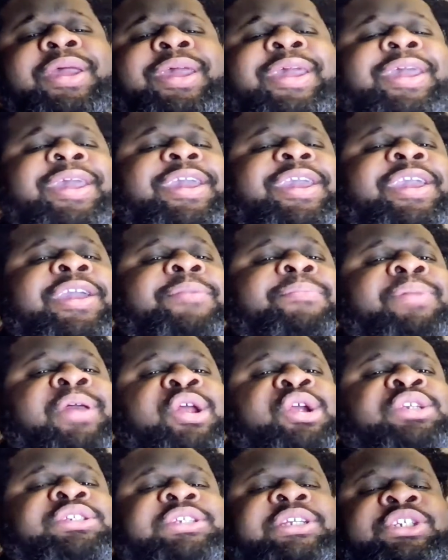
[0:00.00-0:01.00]
it
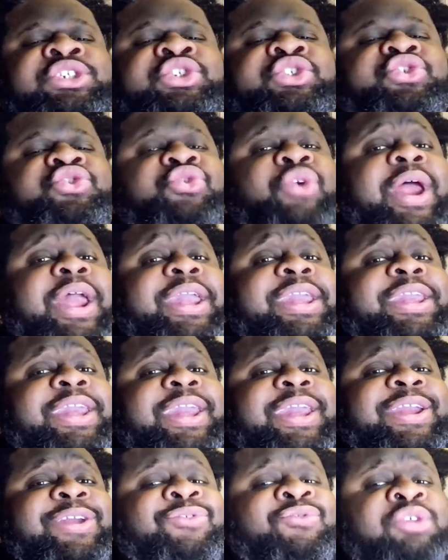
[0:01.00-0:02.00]
bears a
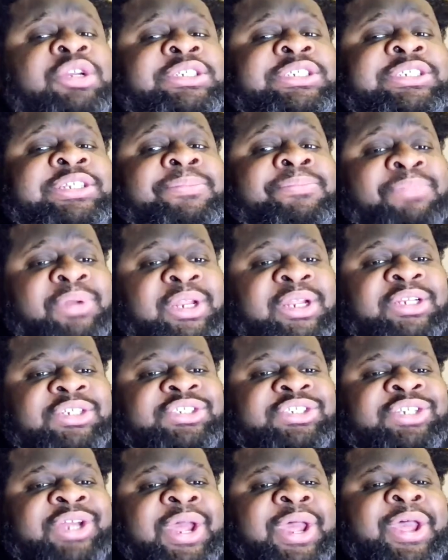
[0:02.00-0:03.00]
striking resemblance
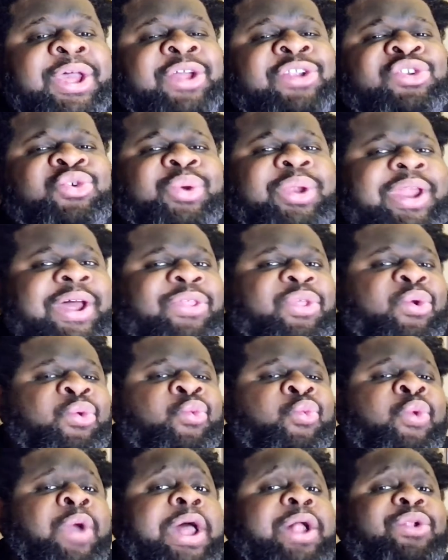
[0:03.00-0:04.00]
to another
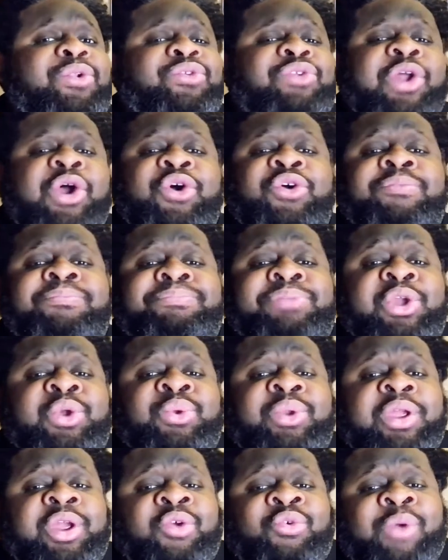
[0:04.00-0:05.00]
well-known beauty
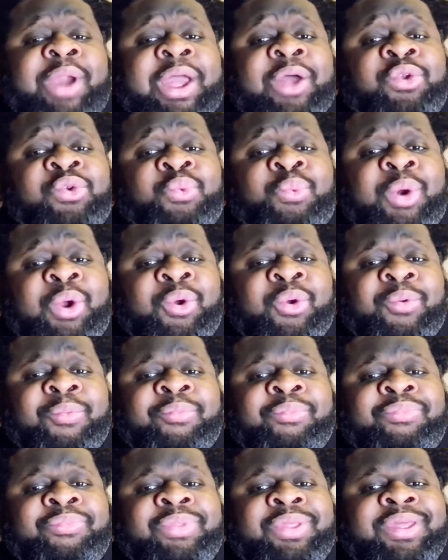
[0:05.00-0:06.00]
around Rome,
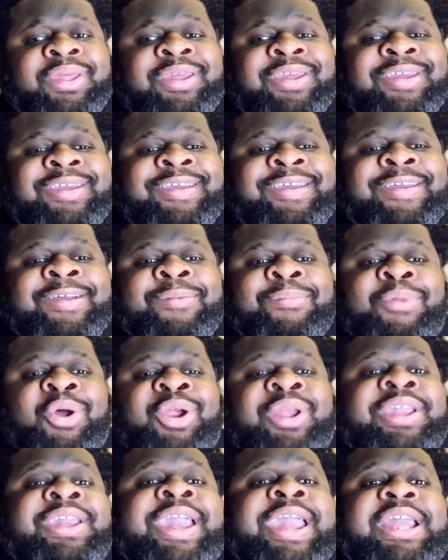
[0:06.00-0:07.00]

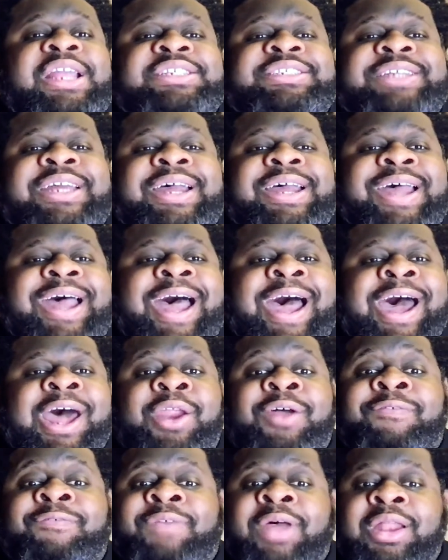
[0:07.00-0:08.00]
Marchesa
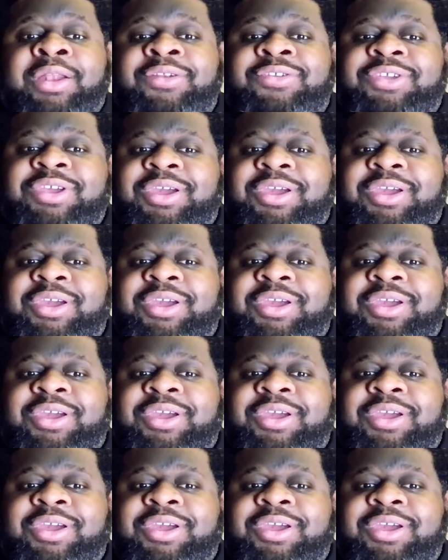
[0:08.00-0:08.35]
Aravanti.